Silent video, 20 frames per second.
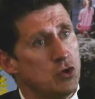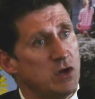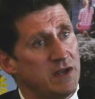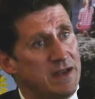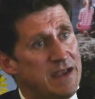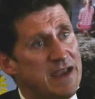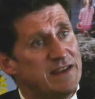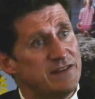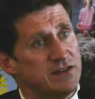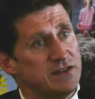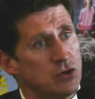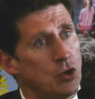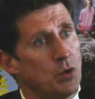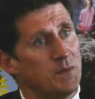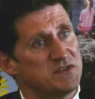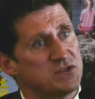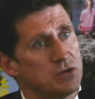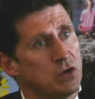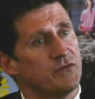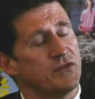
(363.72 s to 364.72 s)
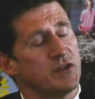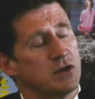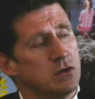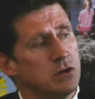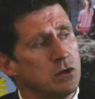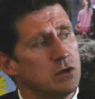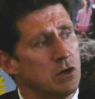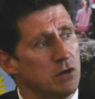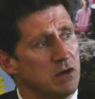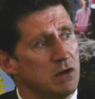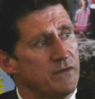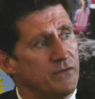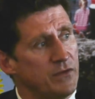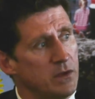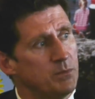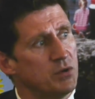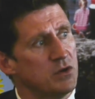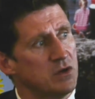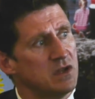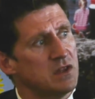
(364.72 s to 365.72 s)
can heat it almost off the cooker if
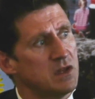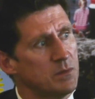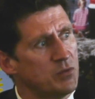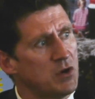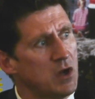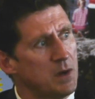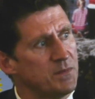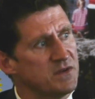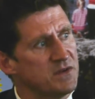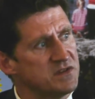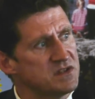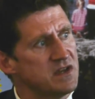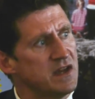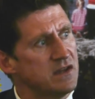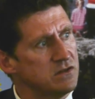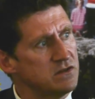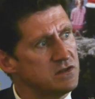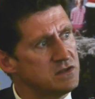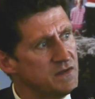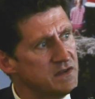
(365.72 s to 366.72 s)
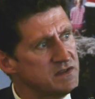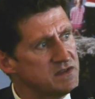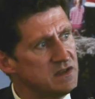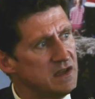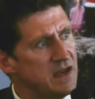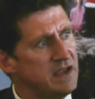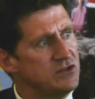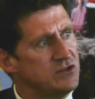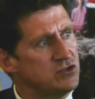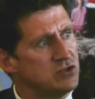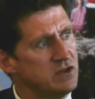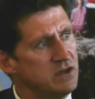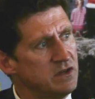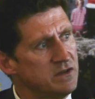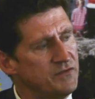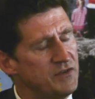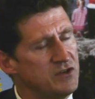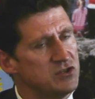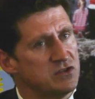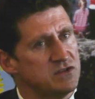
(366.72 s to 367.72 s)
you put in the proper standards of insulation and
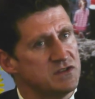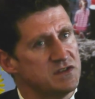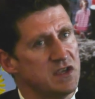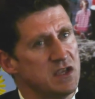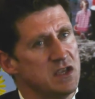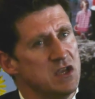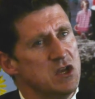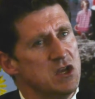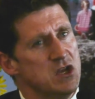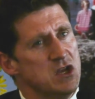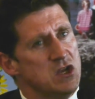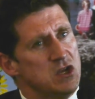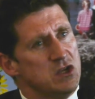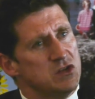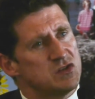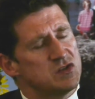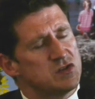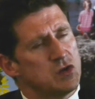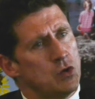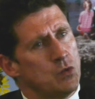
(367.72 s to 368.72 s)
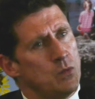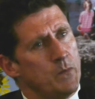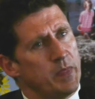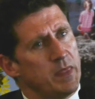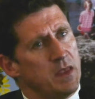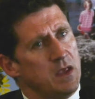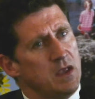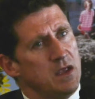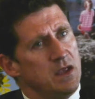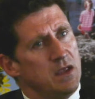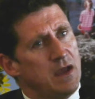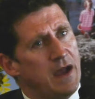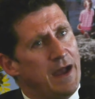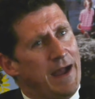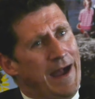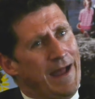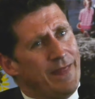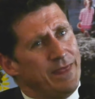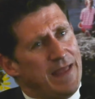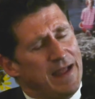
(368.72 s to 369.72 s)
efficiency. So,
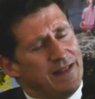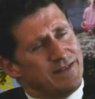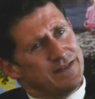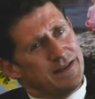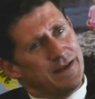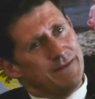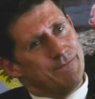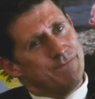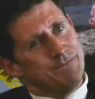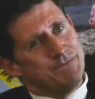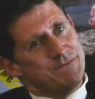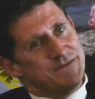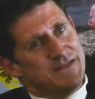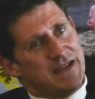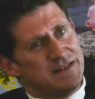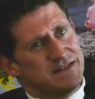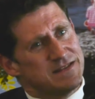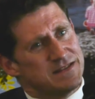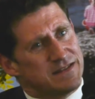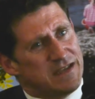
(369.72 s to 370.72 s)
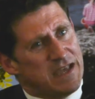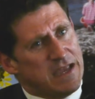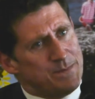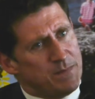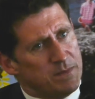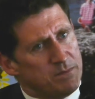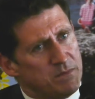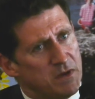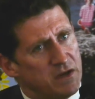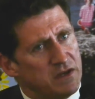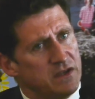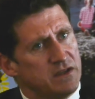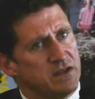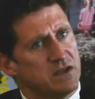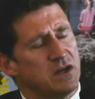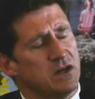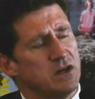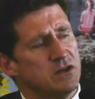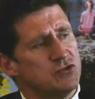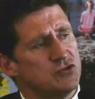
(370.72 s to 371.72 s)
and that's keeping money in the
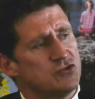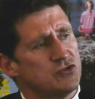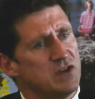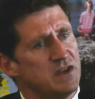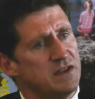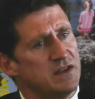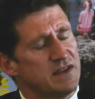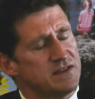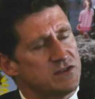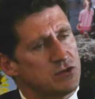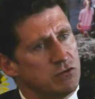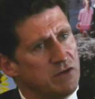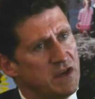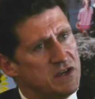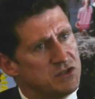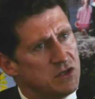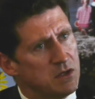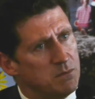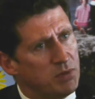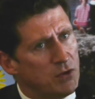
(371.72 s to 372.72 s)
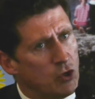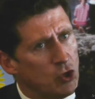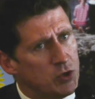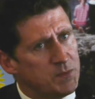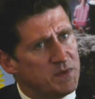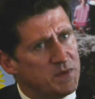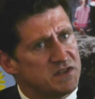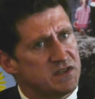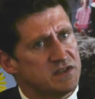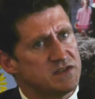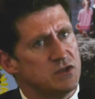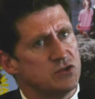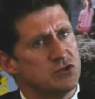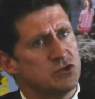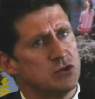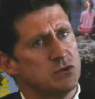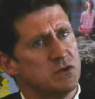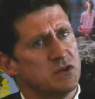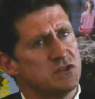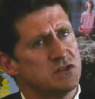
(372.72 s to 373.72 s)
country, that's creating employment as you
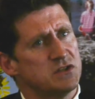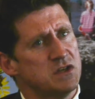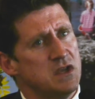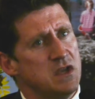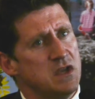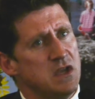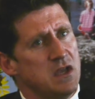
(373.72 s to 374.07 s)
do it,